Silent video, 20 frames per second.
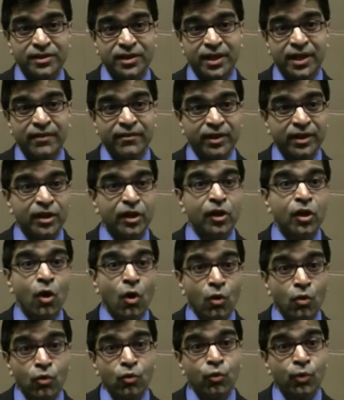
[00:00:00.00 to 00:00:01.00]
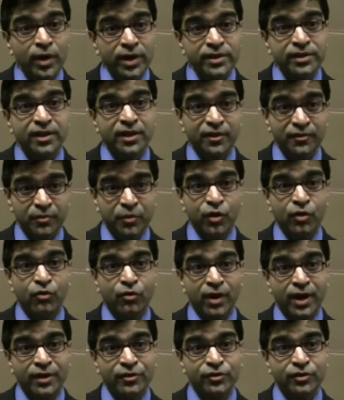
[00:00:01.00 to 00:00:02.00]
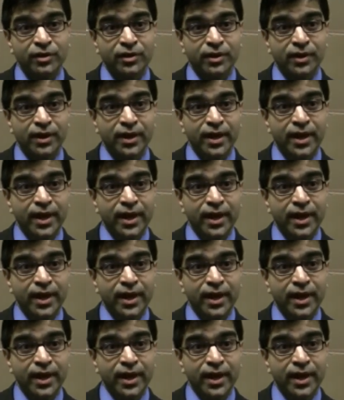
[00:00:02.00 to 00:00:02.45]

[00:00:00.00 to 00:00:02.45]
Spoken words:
given the low risk of progression.